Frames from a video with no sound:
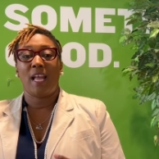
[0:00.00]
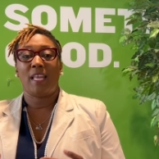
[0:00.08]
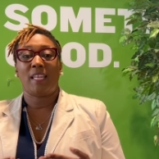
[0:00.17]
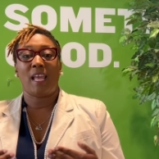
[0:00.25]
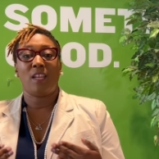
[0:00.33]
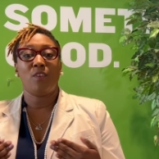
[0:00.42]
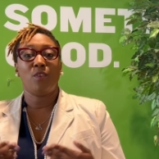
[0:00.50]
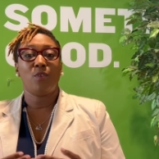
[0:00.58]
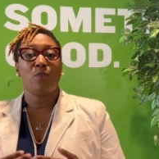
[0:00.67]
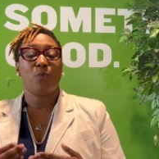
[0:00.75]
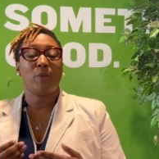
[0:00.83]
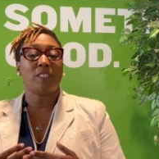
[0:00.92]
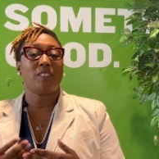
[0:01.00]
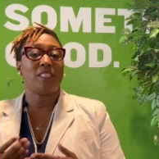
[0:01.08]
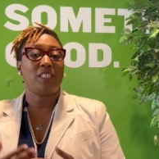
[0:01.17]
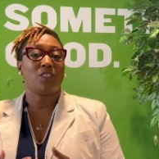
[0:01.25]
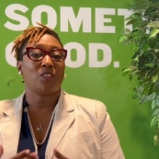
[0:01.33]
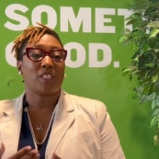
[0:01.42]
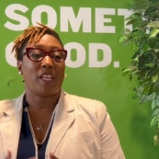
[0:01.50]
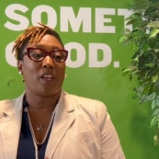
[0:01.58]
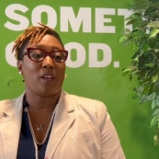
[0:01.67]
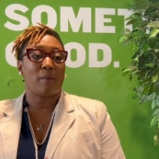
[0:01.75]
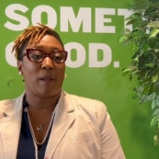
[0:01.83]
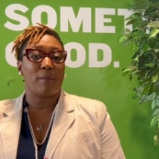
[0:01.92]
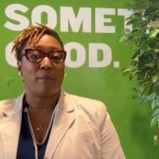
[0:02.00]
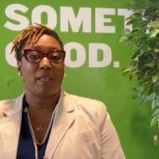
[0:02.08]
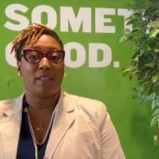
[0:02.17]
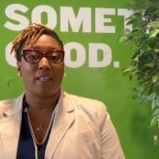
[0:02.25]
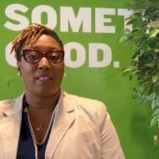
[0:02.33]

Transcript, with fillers: and I knew which teachers cared about me.